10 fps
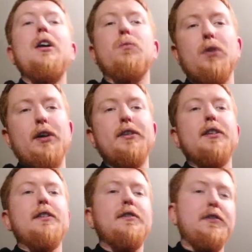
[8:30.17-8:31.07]

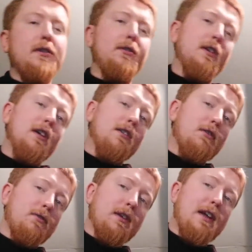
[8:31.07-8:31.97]
1, 2,
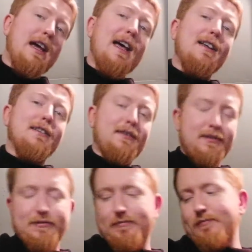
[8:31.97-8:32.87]
3 and.
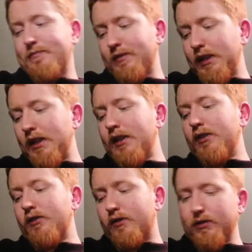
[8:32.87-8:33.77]

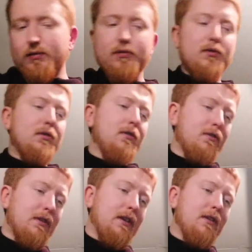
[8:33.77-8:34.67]
2,
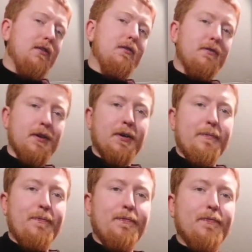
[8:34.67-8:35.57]
3, 4.
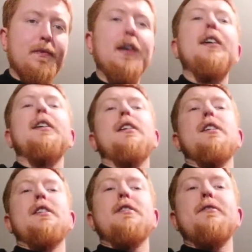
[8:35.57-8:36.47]

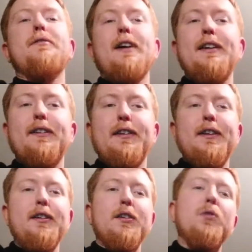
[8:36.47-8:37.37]

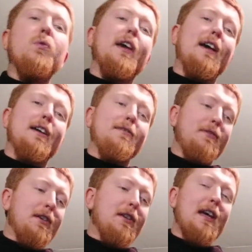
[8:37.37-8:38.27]
Finally, we have
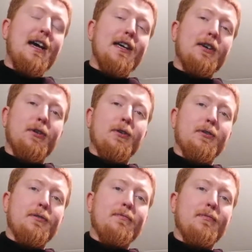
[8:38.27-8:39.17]
the A chord,
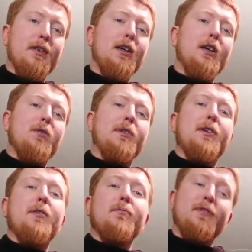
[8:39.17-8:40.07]
which
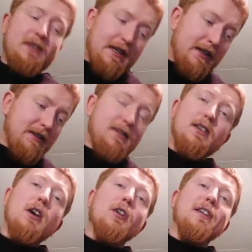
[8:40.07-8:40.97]
starts
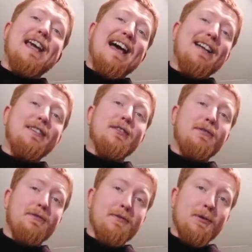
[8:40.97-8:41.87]
on the and of
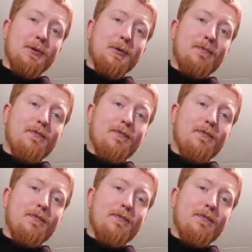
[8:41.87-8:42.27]
4.